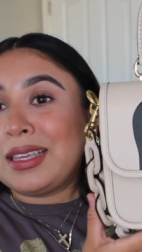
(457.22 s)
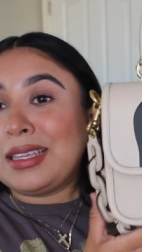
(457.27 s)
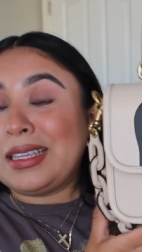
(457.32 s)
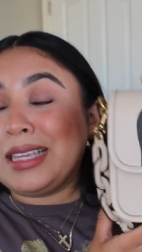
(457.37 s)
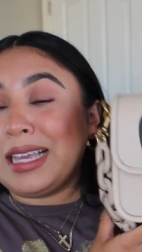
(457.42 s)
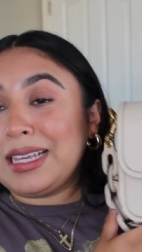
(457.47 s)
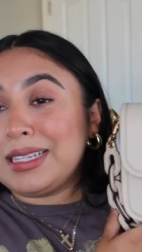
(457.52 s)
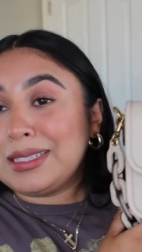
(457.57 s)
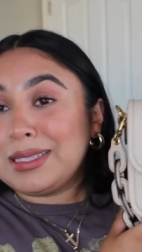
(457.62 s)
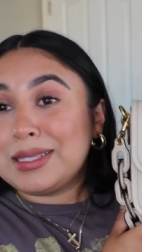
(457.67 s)

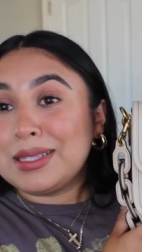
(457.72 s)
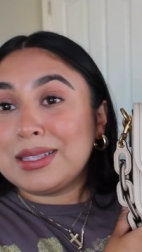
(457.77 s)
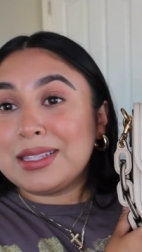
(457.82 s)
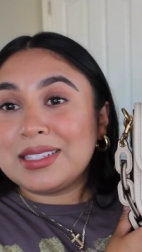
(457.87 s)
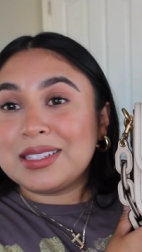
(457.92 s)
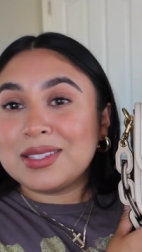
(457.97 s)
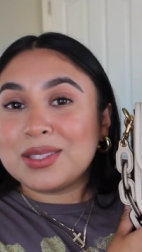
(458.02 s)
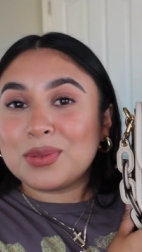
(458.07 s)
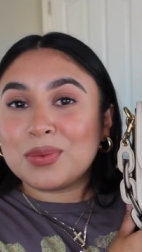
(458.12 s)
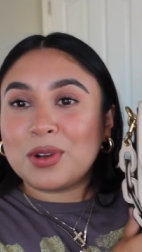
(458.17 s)
yes,
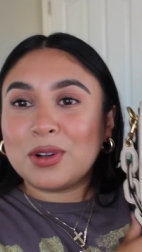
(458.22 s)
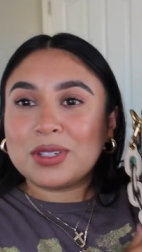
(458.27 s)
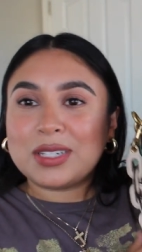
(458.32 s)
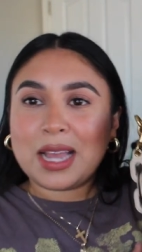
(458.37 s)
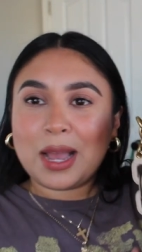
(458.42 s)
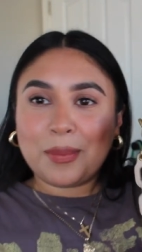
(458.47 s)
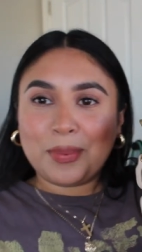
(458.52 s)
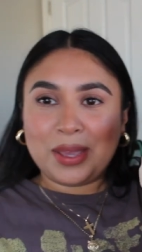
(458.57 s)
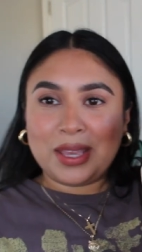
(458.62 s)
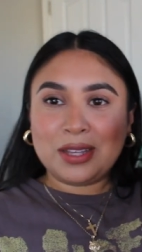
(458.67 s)
this is the Rogue
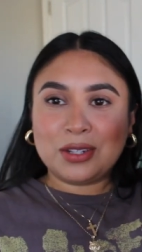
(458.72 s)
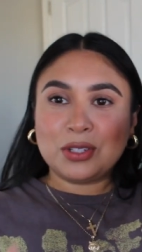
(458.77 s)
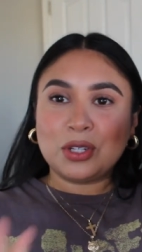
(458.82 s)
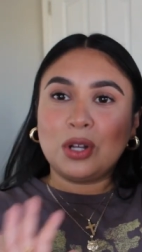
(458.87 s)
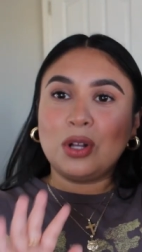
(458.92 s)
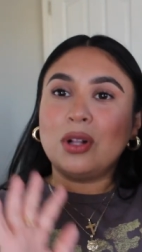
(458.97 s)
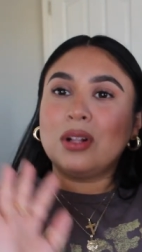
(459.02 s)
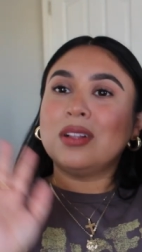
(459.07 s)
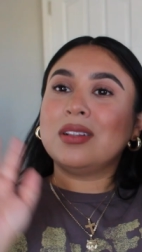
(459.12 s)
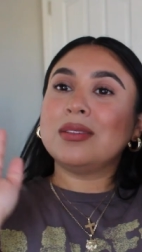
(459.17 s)
Top
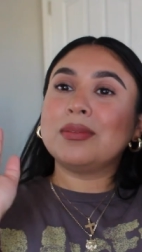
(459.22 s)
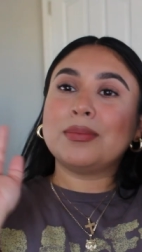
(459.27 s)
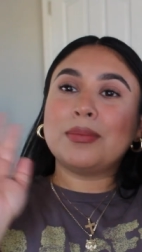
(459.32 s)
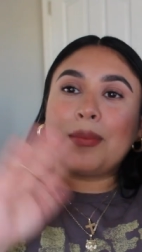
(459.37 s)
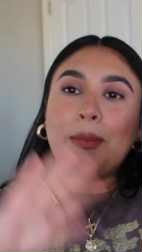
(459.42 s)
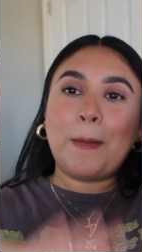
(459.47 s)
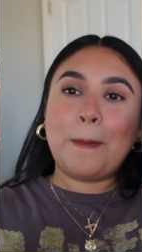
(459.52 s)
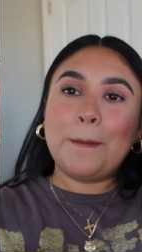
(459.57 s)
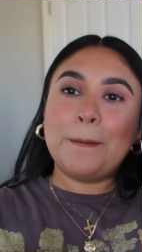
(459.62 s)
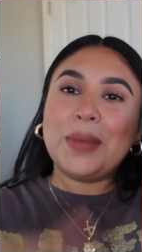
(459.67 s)
Handle.
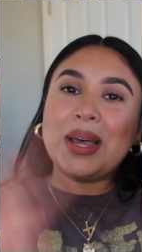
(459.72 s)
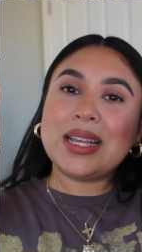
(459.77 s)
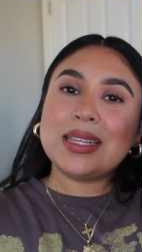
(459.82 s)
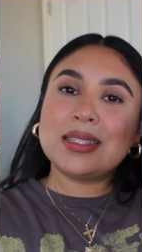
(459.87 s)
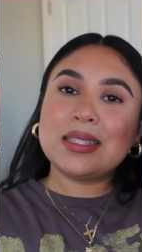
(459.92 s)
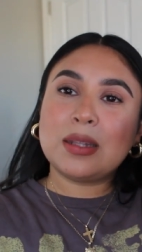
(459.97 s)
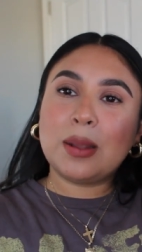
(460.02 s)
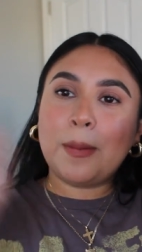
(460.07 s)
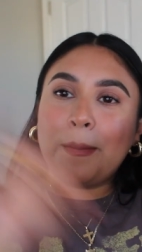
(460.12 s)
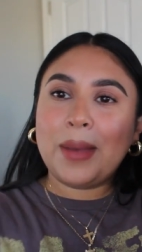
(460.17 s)

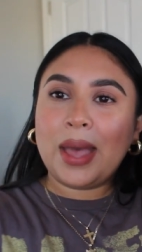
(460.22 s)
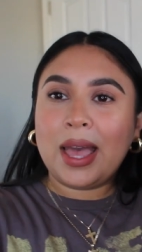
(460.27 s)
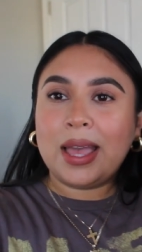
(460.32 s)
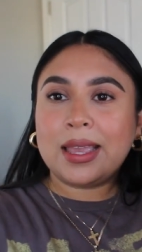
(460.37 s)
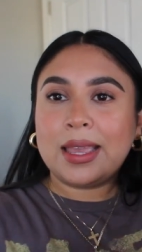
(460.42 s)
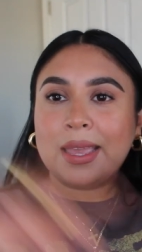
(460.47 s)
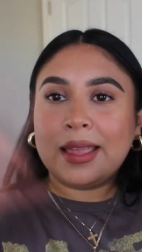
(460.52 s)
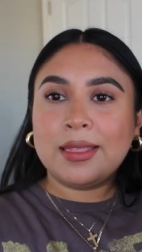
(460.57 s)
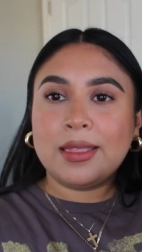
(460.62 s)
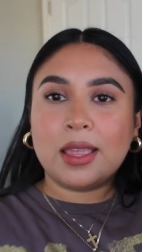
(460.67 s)
Best
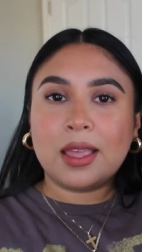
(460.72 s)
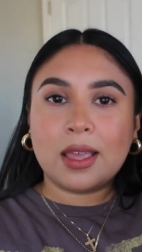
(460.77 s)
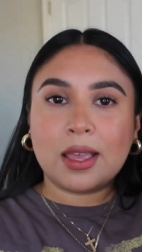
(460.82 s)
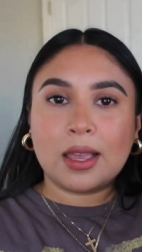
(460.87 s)
bag in the